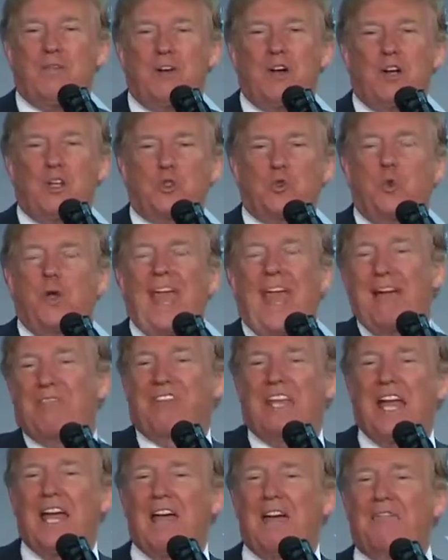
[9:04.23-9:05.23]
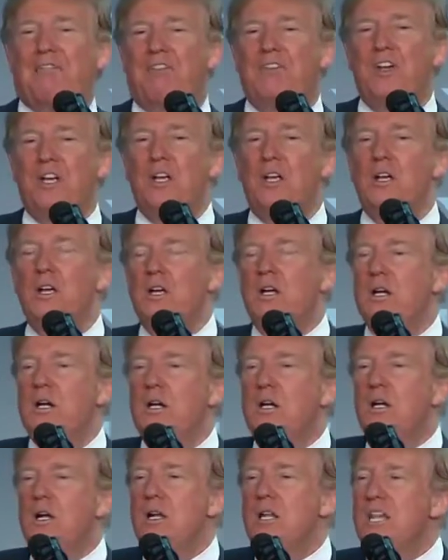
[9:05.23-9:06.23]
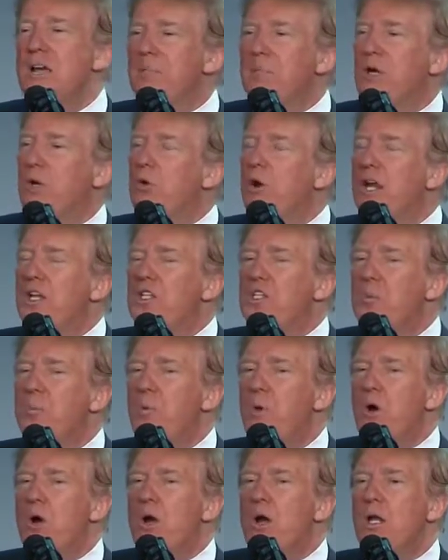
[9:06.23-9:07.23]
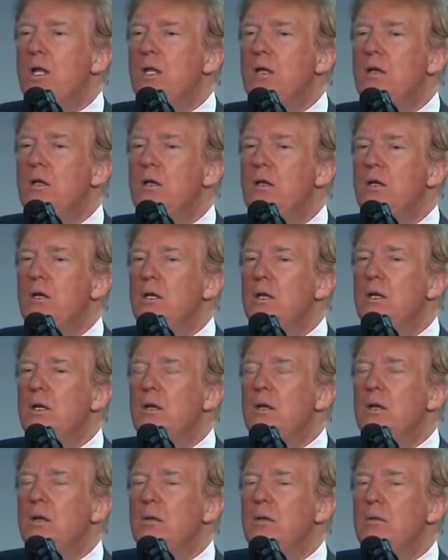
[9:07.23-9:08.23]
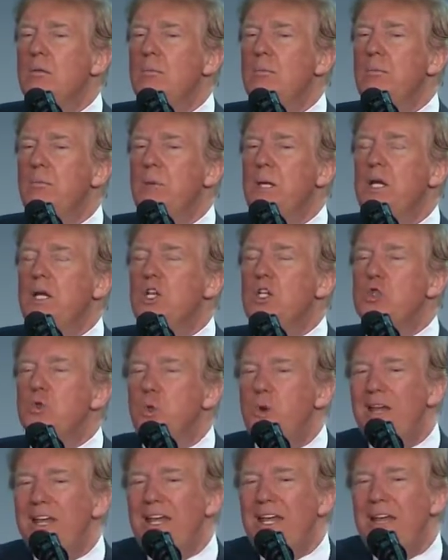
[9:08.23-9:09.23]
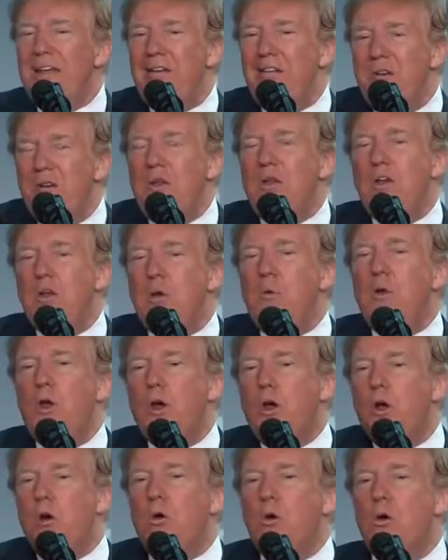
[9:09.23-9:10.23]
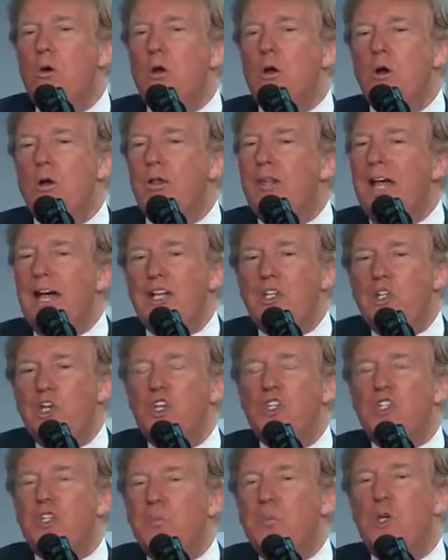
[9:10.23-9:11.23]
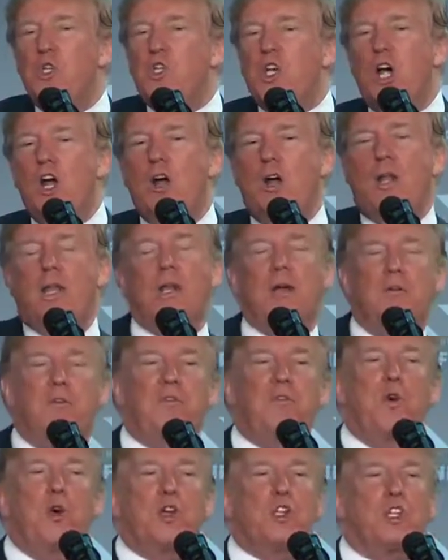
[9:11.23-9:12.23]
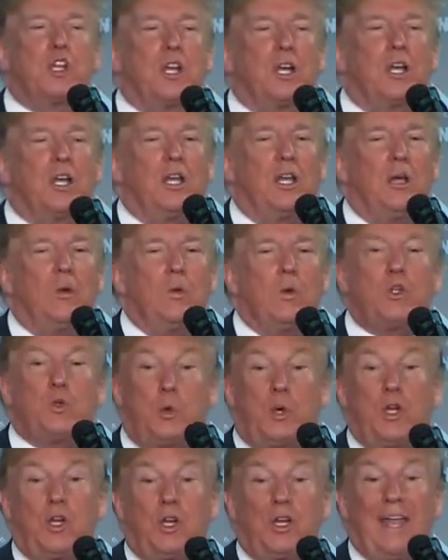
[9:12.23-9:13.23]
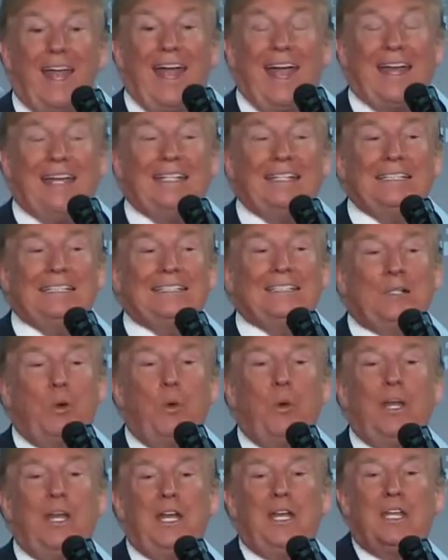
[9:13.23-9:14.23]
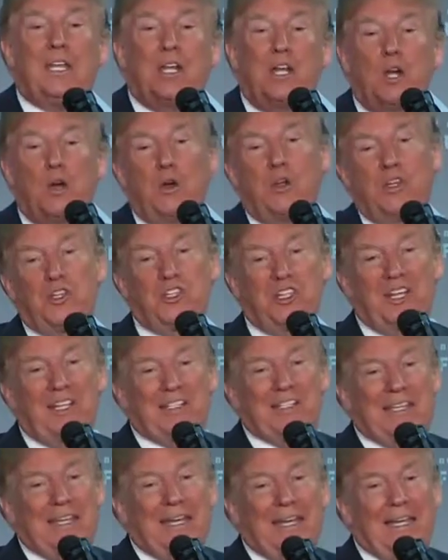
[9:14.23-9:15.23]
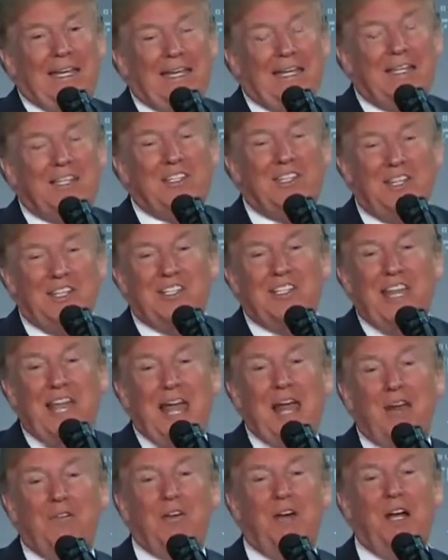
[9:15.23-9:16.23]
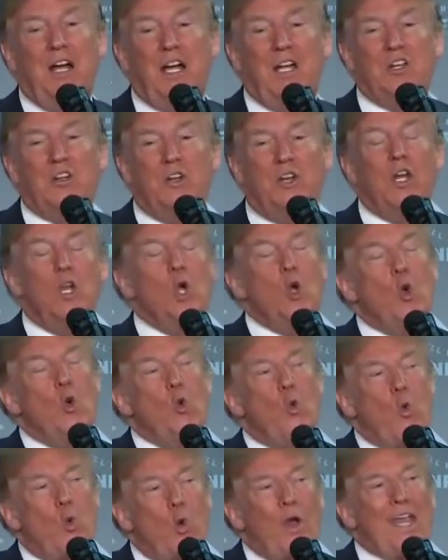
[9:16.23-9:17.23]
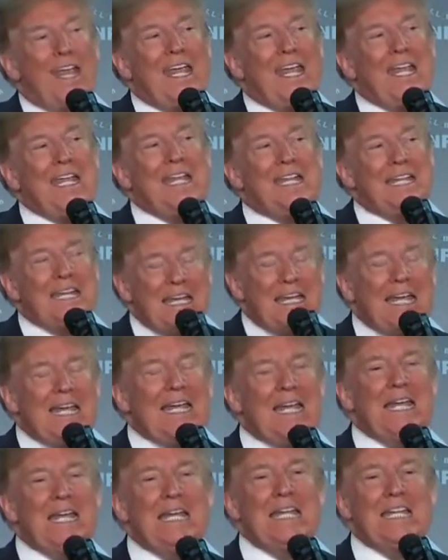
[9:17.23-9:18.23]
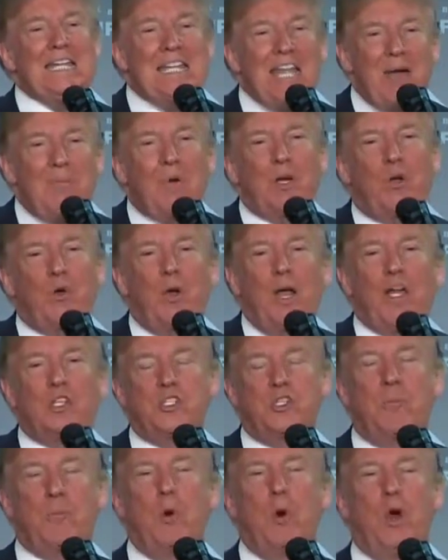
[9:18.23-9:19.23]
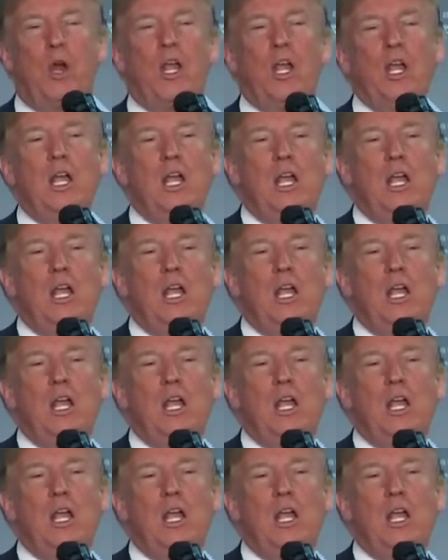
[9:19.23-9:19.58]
votes. We have to have Democrat support because we need to go not just a majority, unfortunately, which we could get. We need to go to 60, 60 out of 100. We need Democrat support.